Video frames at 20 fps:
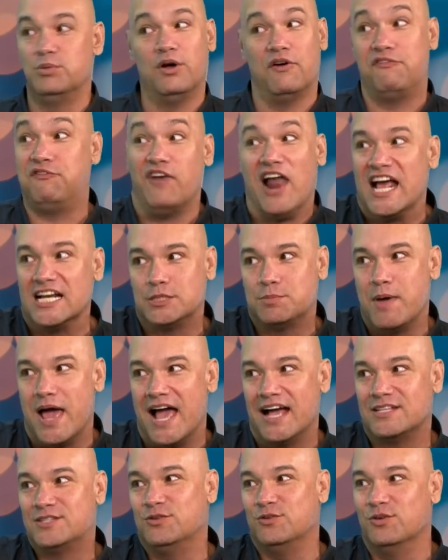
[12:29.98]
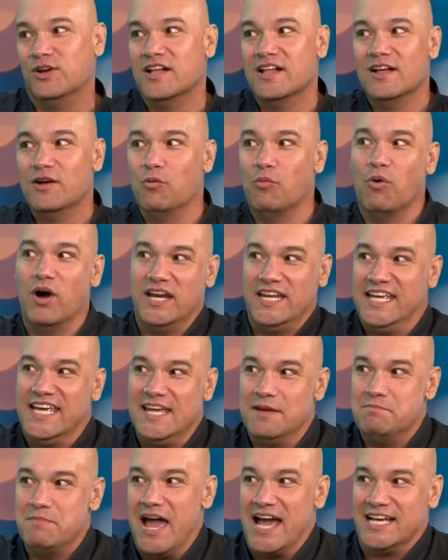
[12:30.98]
do a flashback to what
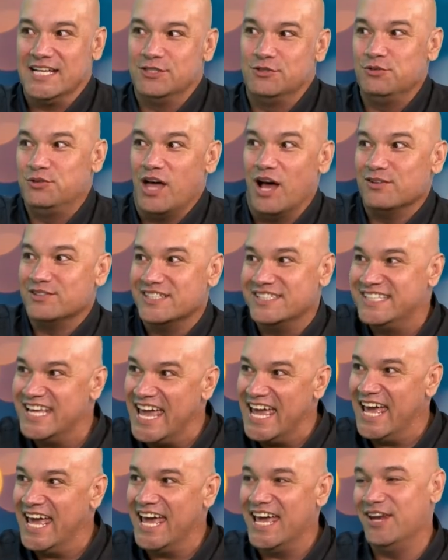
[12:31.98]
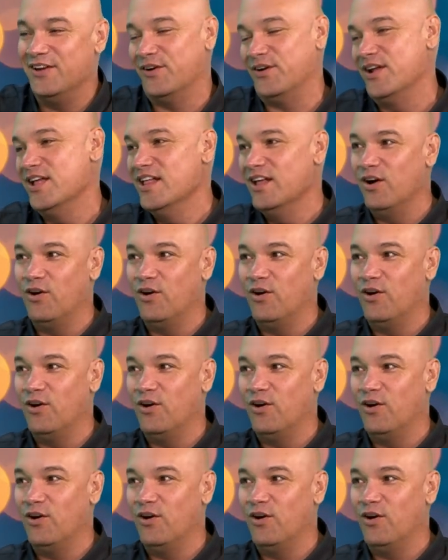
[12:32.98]
hit back in 2010 or,